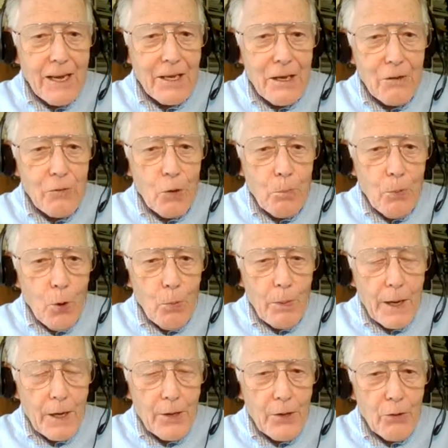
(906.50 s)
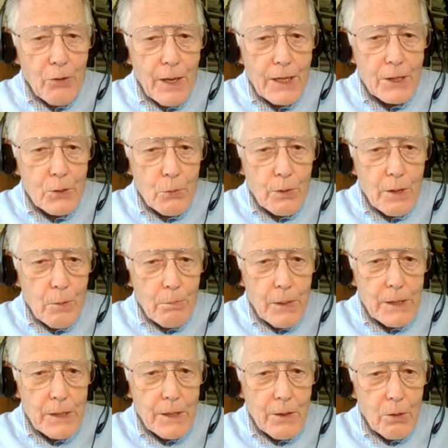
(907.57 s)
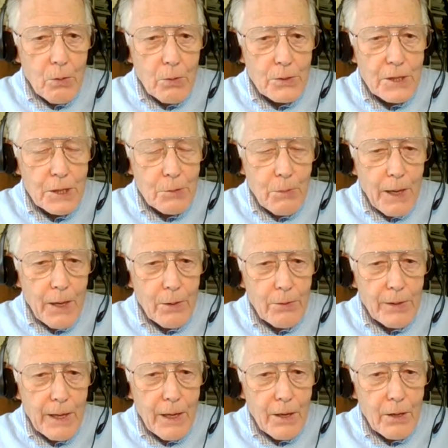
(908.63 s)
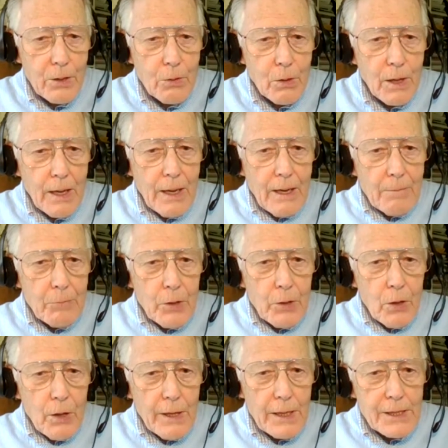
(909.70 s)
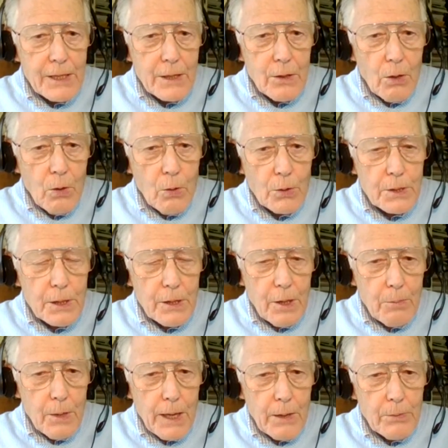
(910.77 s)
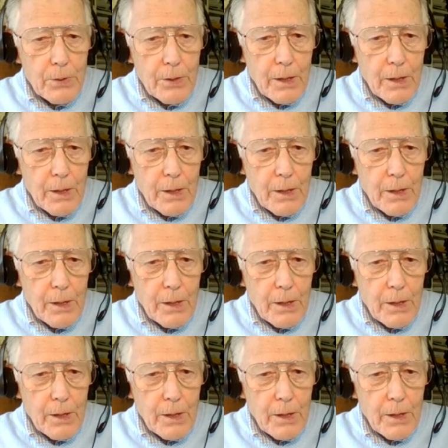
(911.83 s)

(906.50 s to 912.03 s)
If you pull back on the reins with a bit in the horse's mouth, now you're hitting the horse in the mouth.